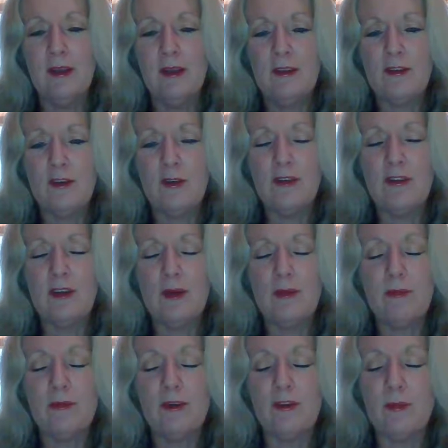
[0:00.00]
So, in
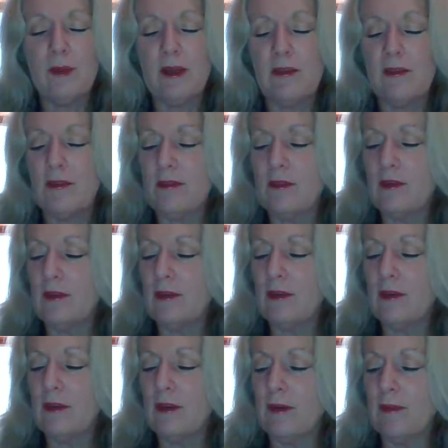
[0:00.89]
some respects,
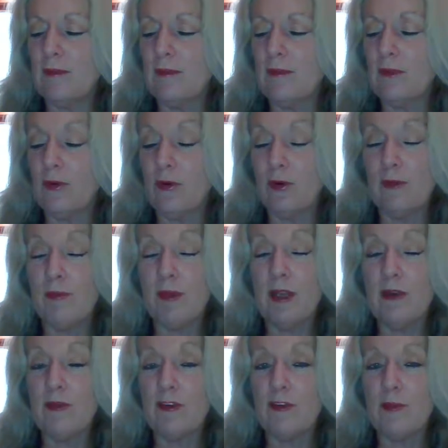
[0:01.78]
um, or in
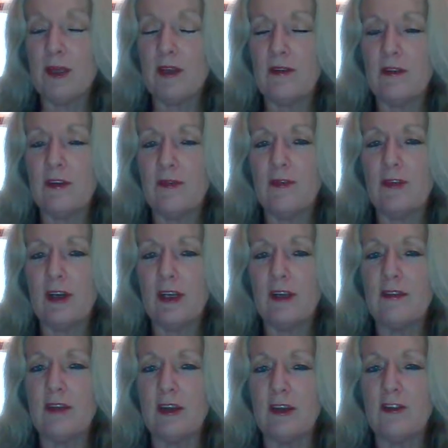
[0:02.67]
many respects,
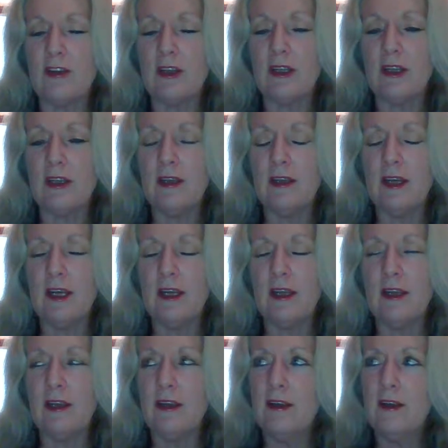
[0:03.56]
suffering is actually
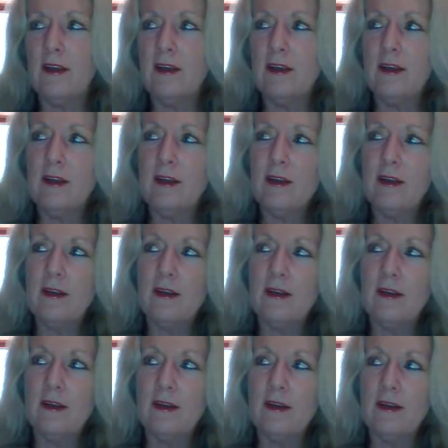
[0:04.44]
a
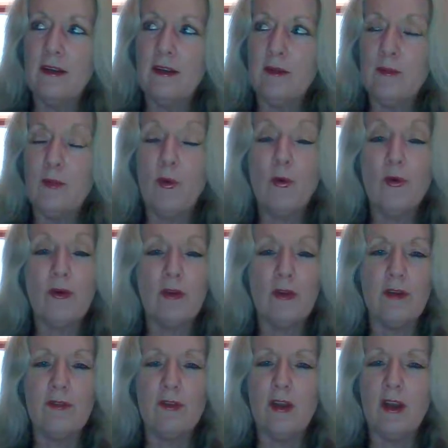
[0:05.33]

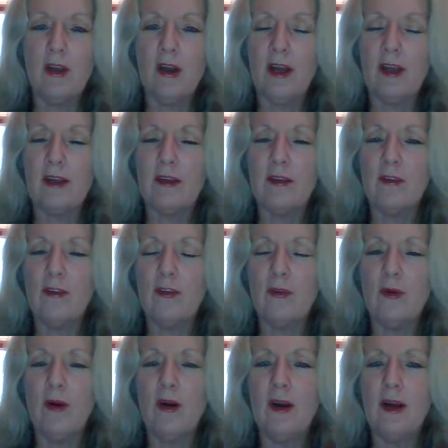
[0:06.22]
portal, if you like,
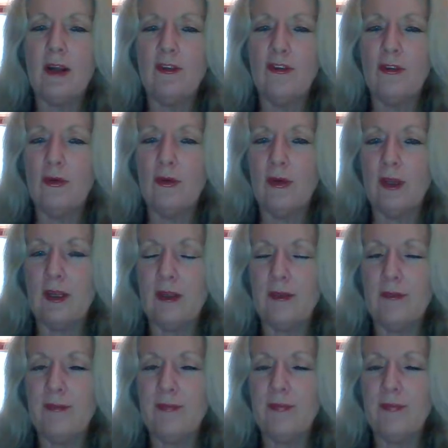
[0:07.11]
to higher joy